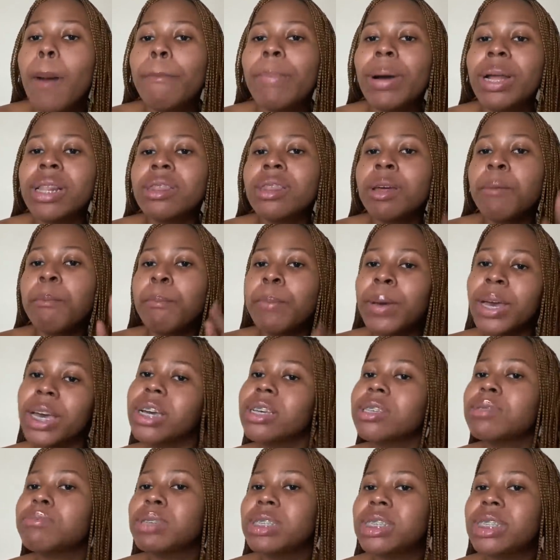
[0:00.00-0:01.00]
But the
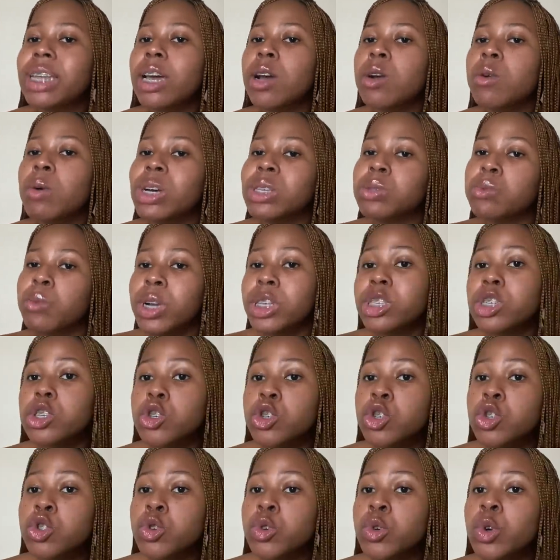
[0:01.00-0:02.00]
biggest mistake was, what did
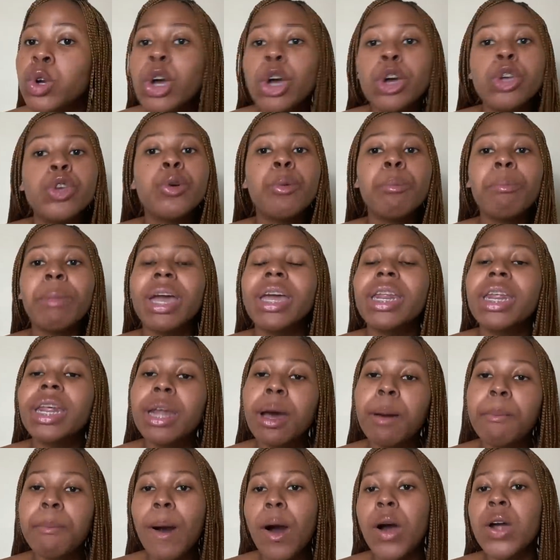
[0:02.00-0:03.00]
you do? You made it
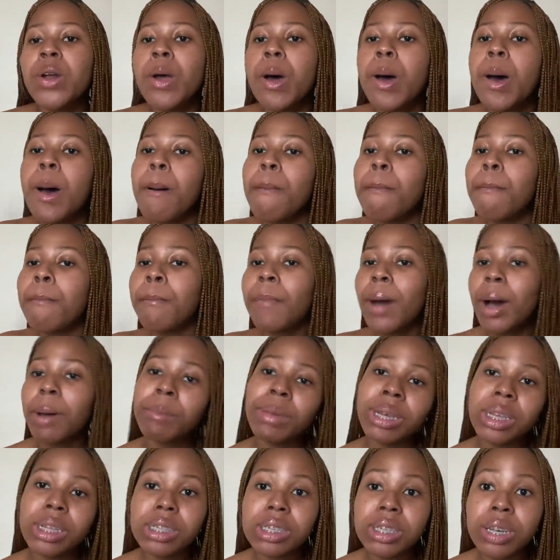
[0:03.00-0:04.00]
about
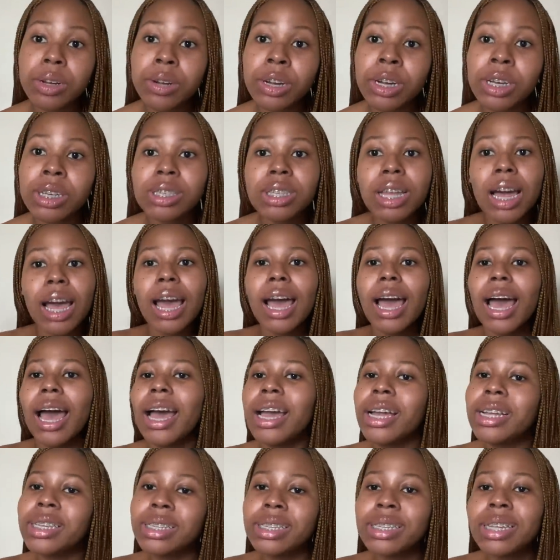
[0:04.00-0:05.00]
mommy dearest,
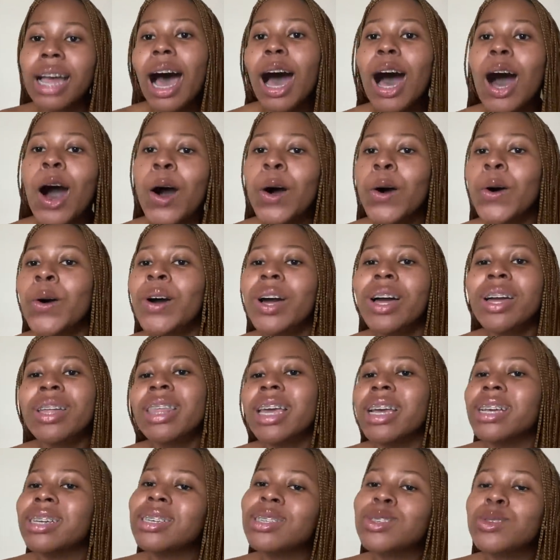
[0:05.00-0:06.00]
and now
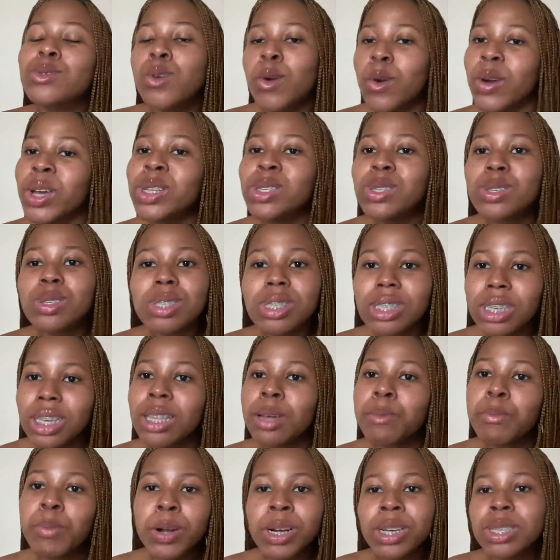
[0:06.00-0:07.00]
they're just going to see
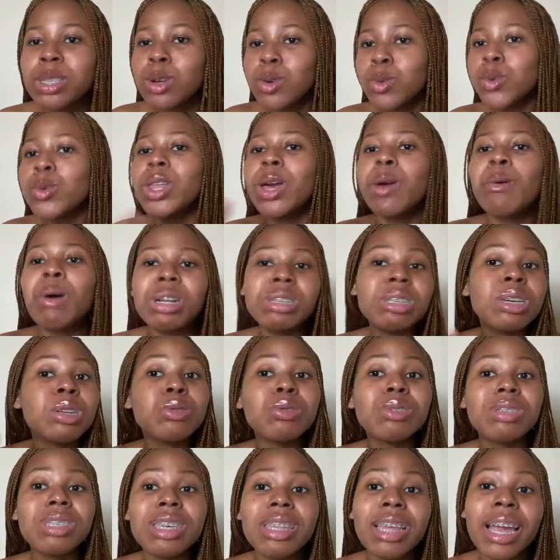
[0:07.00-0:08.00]
the person who they wanted
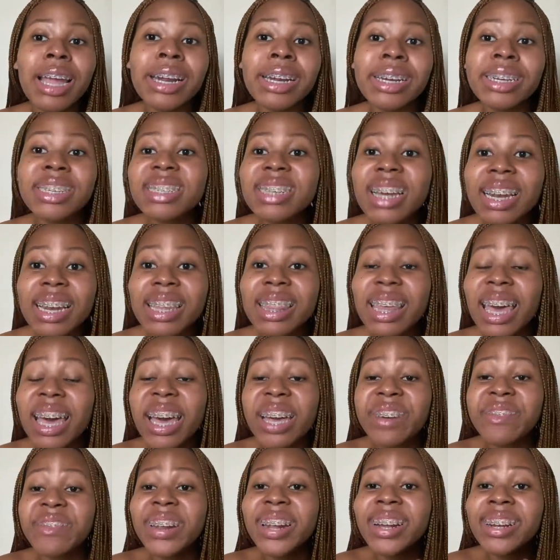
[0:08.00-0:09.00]
to see. They initially, they
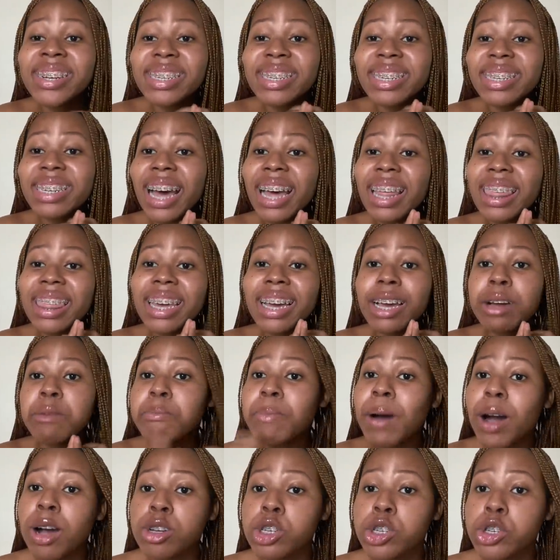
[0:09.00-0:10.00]
have learned nothing
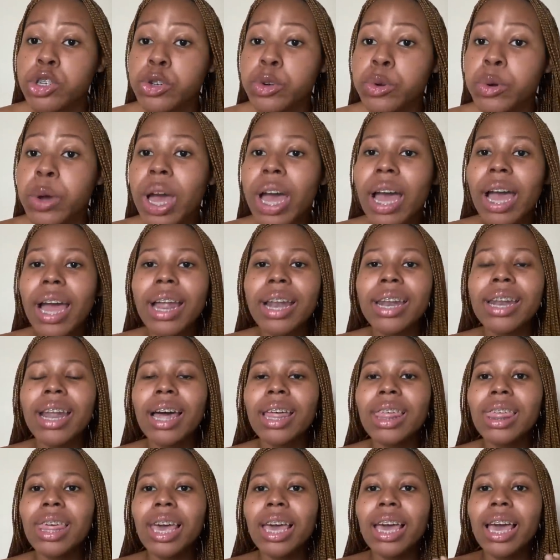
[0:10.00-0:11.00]
about you,
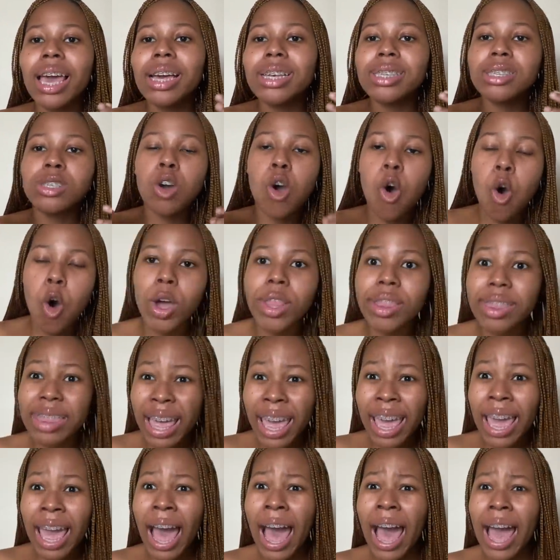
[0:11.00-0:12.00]
nothing has caught
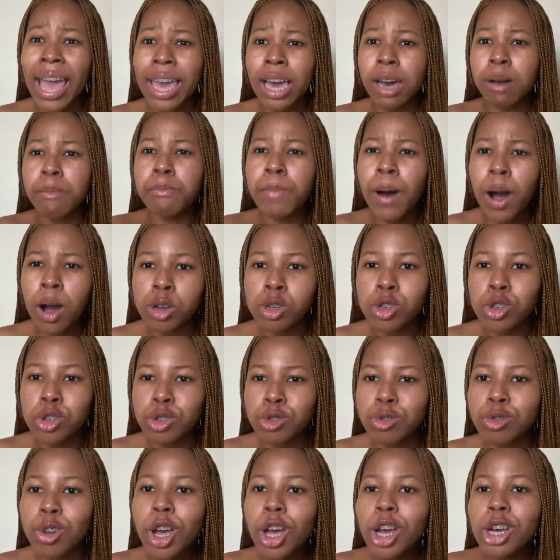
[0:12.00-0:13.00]
their eye about
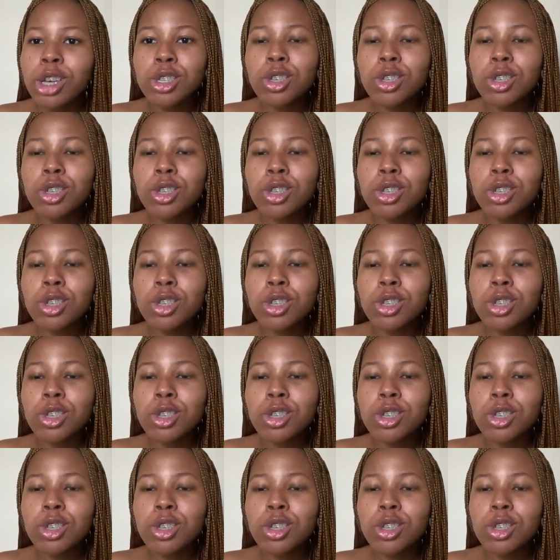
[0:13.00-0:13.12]
you.